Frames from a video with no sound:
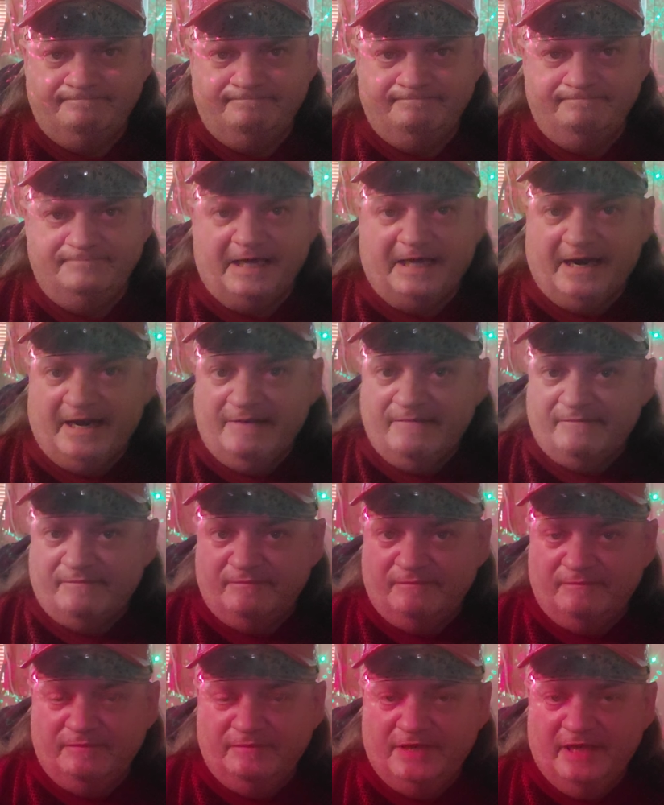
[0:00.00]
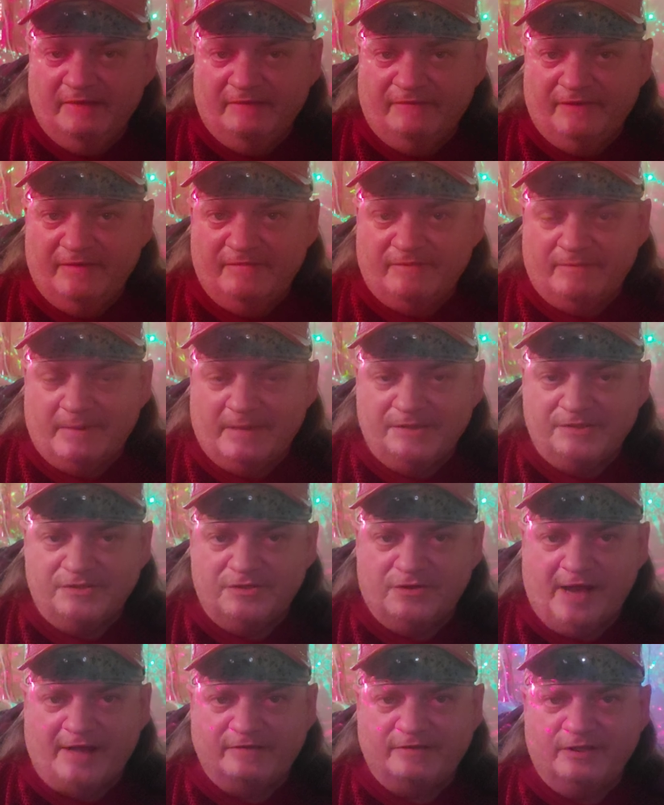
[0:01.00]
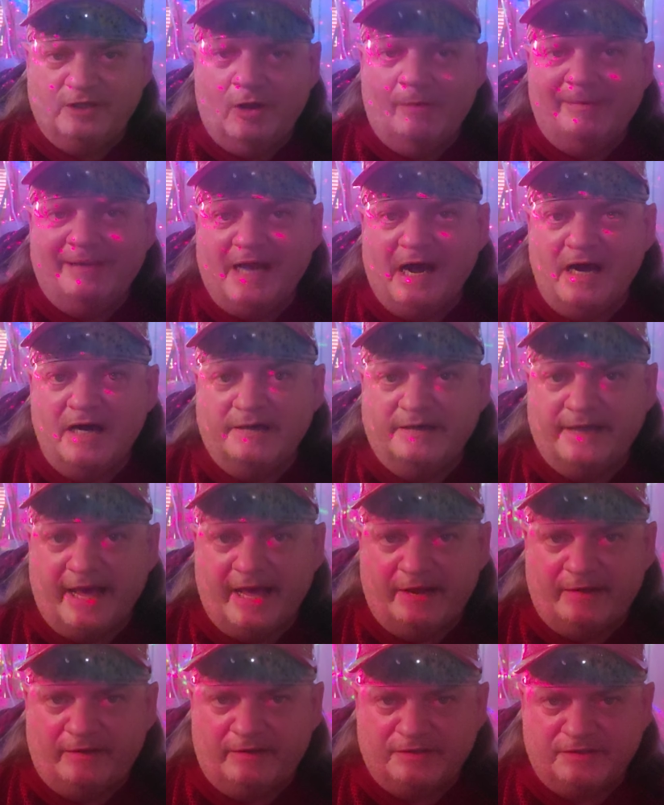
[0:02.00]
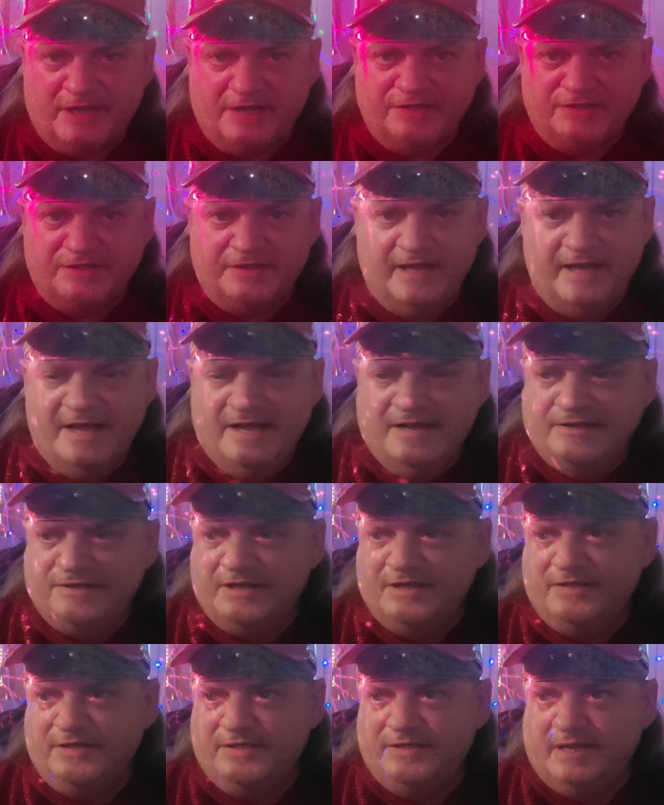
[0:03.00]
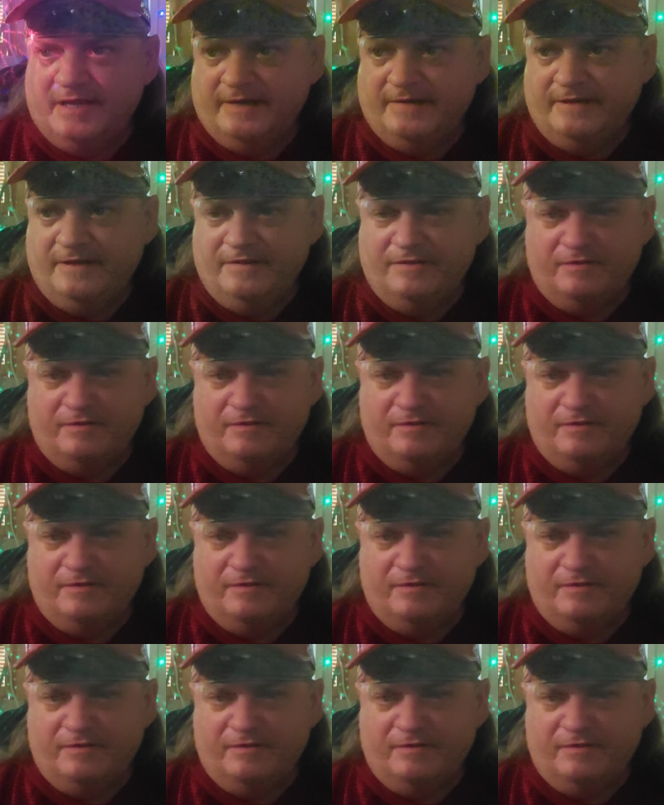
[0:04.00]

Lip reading: not enough information to actually go beyond categorization, such as like the